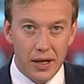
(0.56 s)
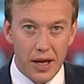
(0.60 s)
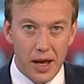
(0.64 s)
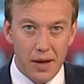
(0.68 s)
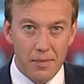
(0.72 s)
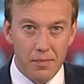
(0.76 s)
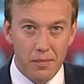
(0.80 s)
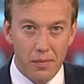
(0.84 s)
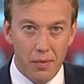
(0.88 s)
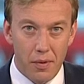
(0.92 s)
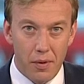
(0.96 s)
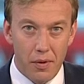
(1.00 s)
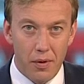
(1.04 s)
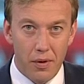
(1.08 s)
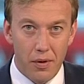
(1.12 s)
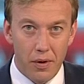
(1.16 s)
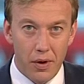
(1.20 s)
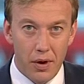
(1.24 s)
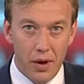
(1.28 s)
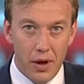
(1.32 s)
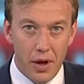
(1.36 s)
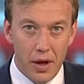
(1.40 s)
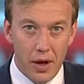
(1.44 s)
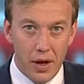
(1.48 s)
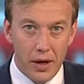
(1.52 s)
get more
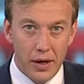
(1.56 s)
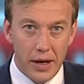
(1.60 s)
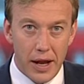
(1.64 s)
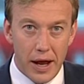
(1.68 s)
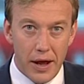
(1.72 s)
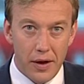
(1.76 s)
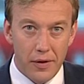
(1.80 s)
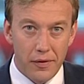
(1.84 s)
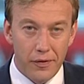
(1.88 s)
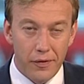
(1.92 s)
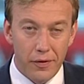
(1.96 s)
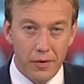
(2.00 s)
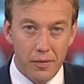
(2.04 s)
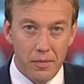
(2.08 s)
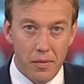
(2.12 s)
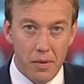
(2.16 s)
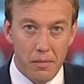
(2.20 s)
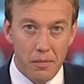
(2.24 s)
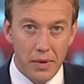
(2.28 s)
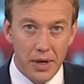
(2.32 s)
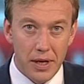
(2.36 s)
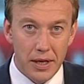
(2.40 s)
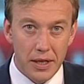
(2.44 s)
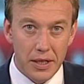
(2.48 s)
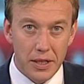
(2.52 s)
now from
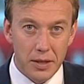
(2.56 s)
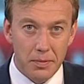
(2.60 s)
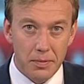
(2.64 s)
Middle East